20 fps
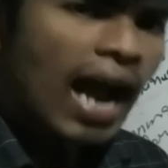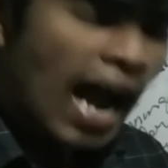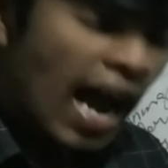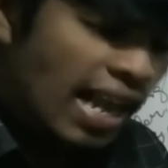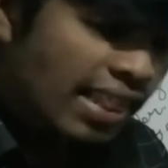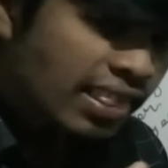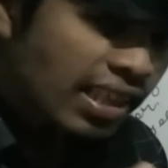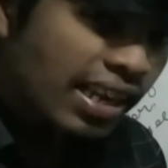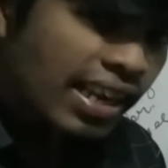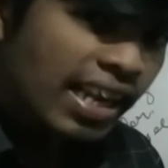
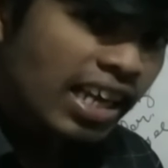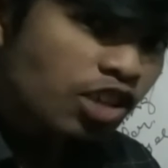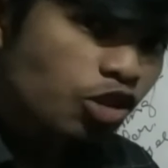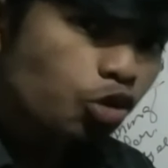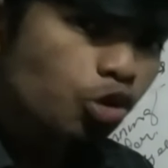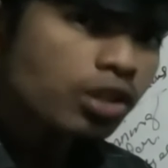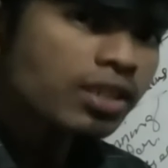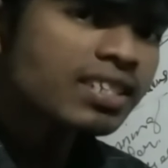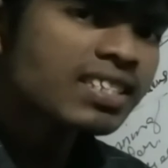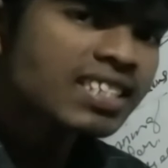And the
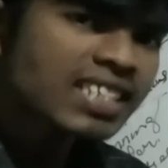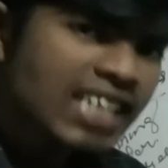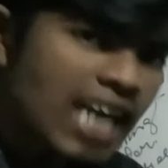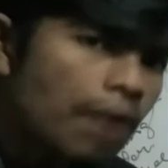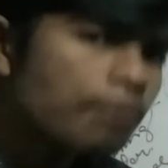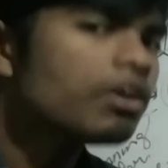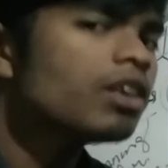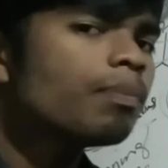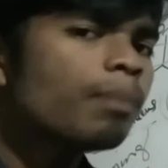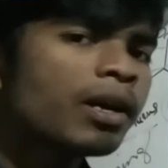nation's
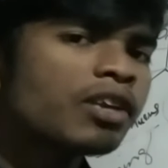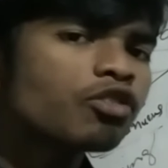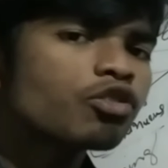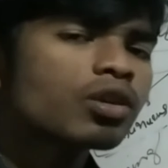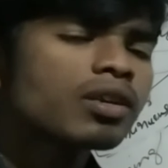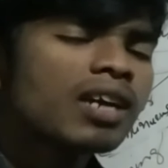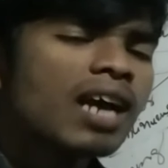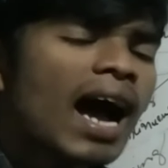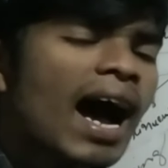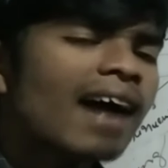
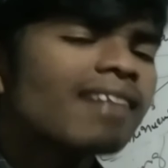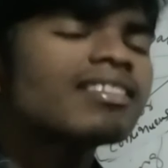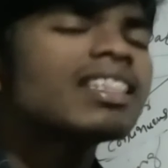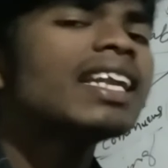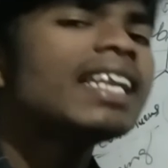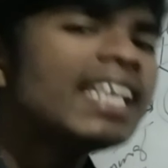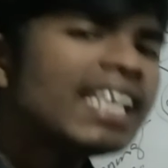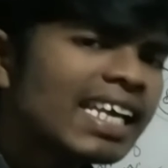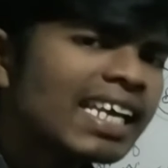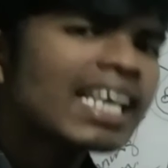government has
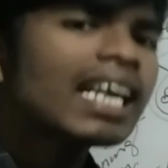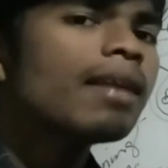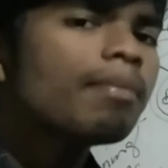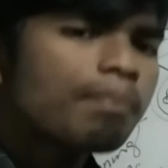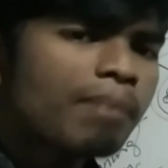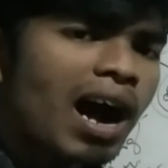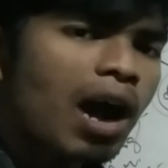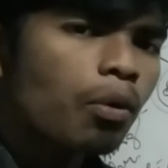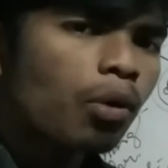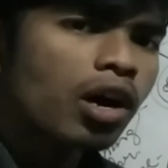the legal
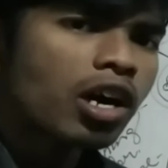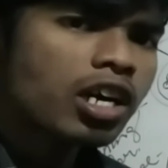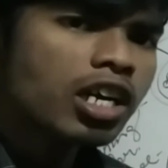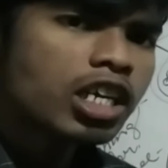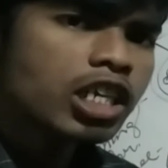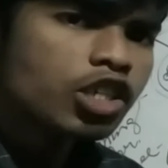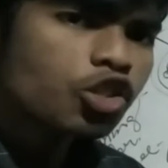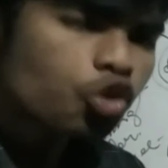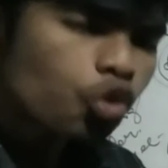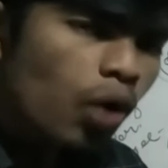
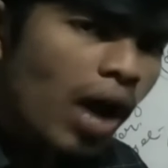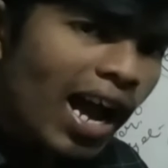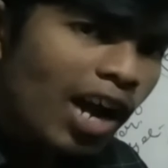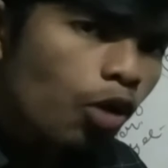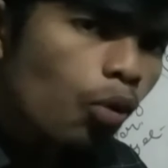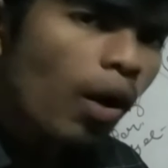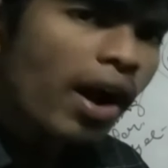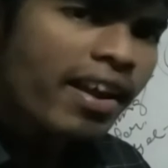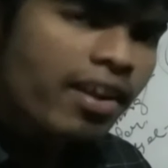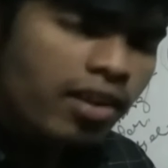power to
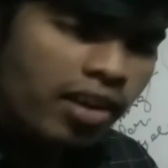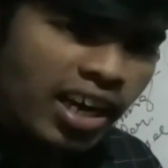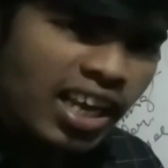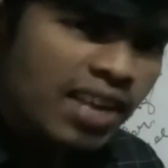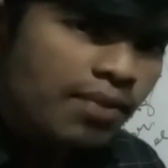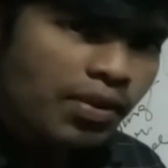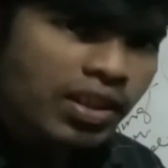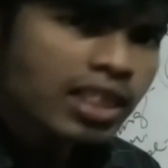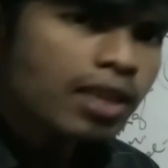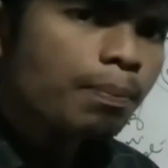acquire
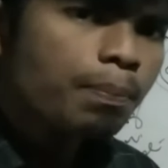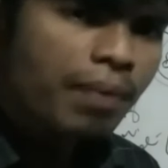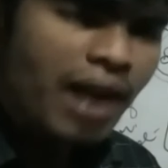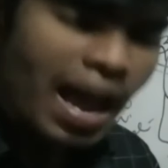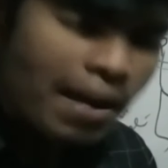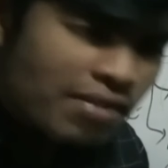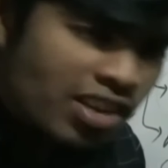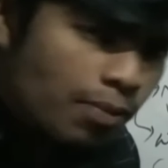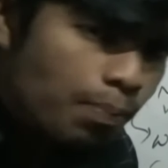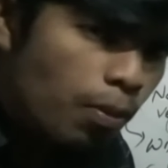even the
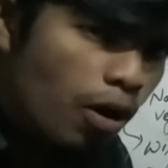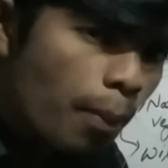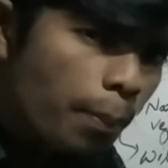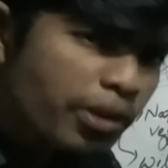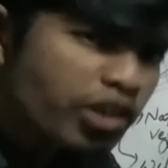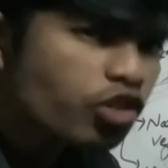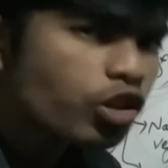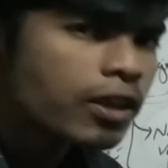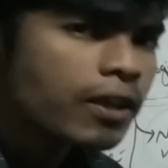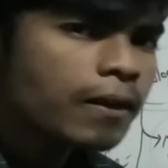private
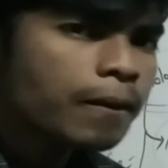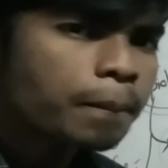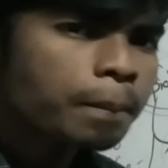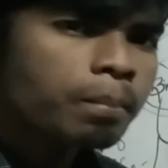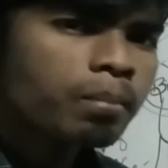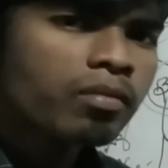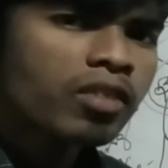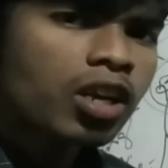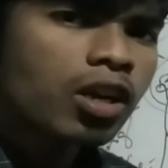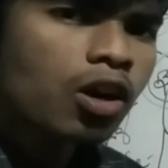property
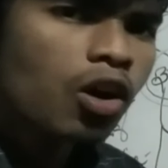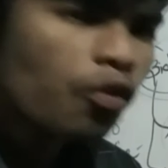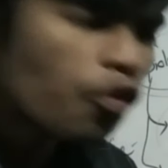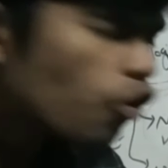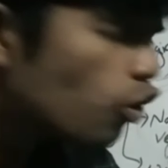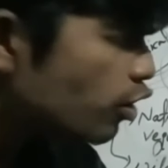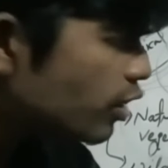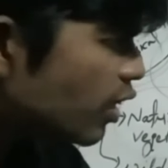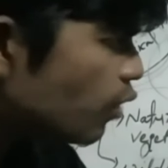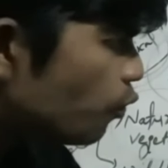
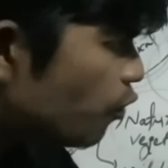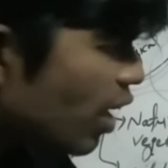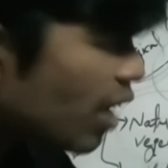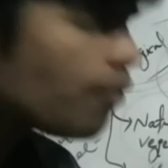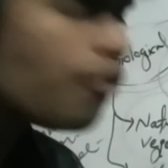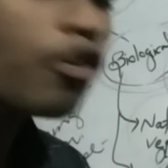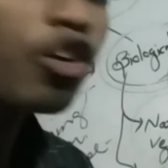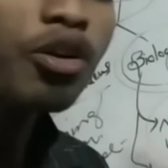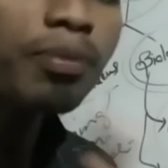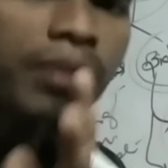for the
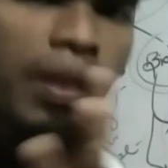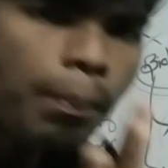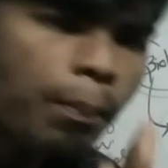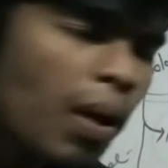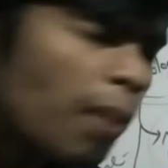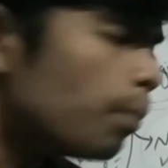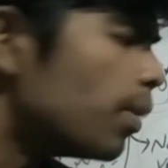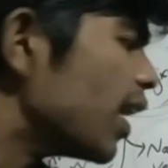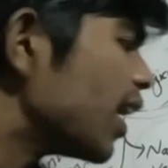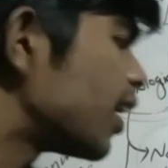welfare of the
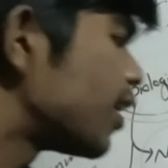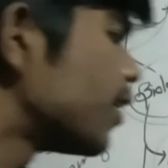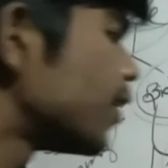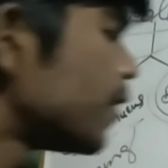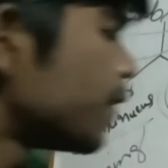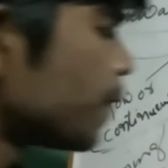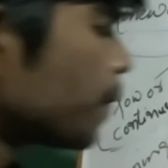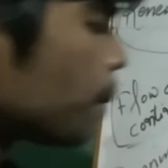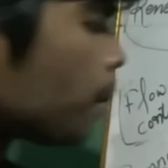public.